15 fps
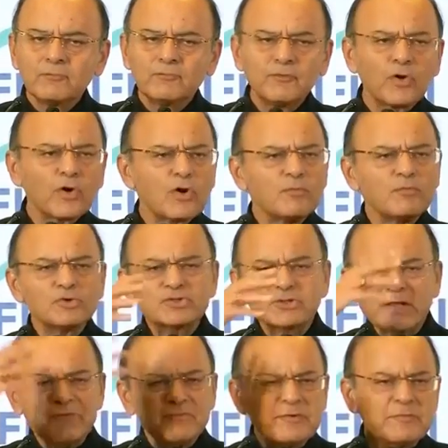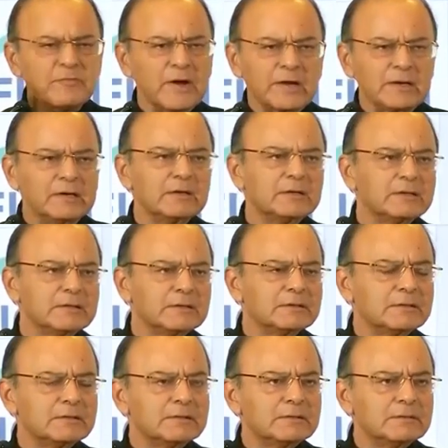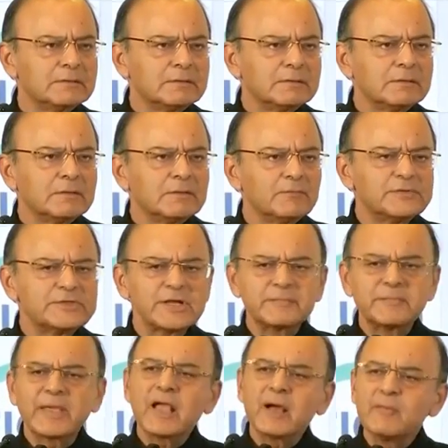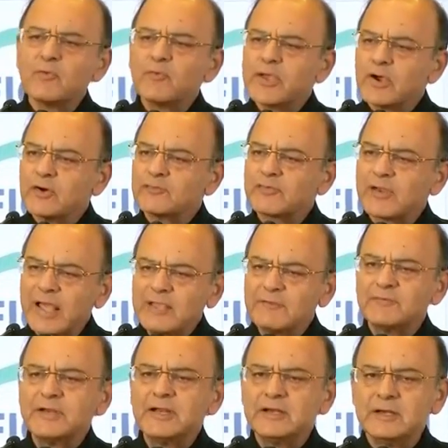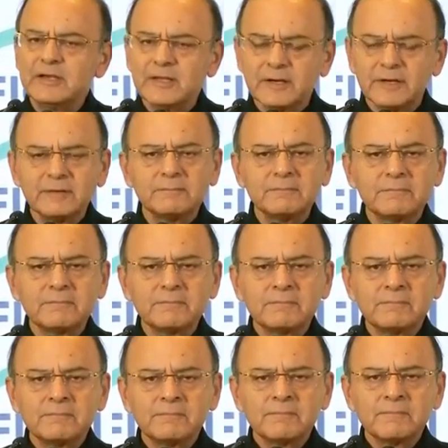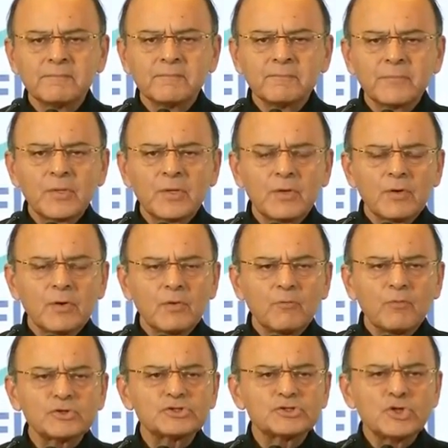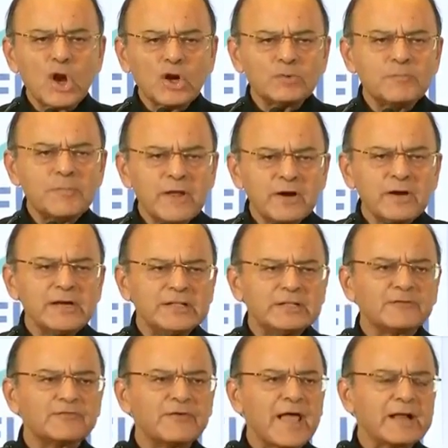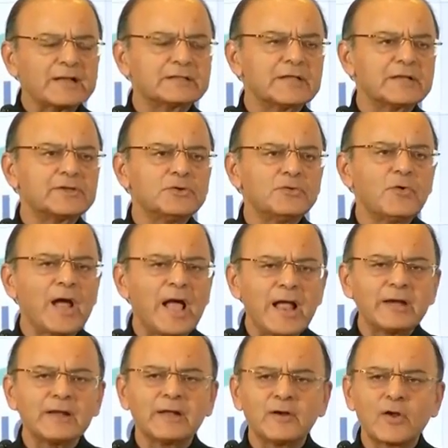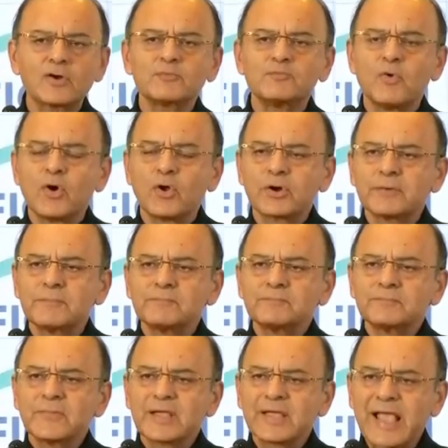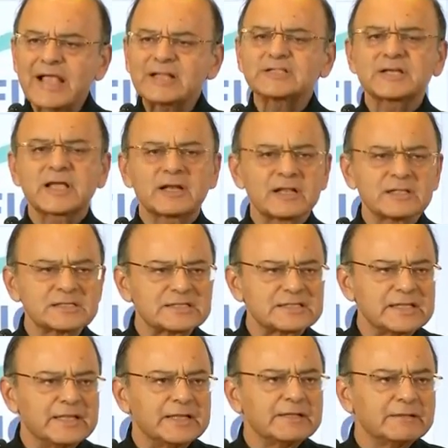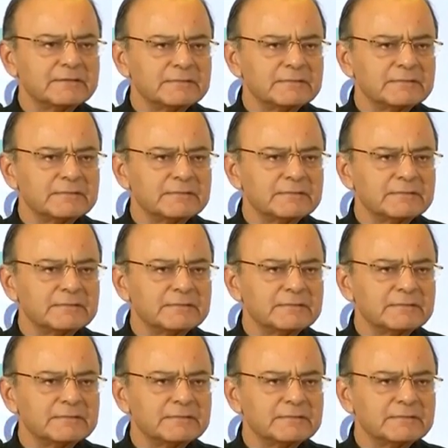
for almost everyone, which had become a way of life in India, was not merely the fact that you had a lot more cash currency,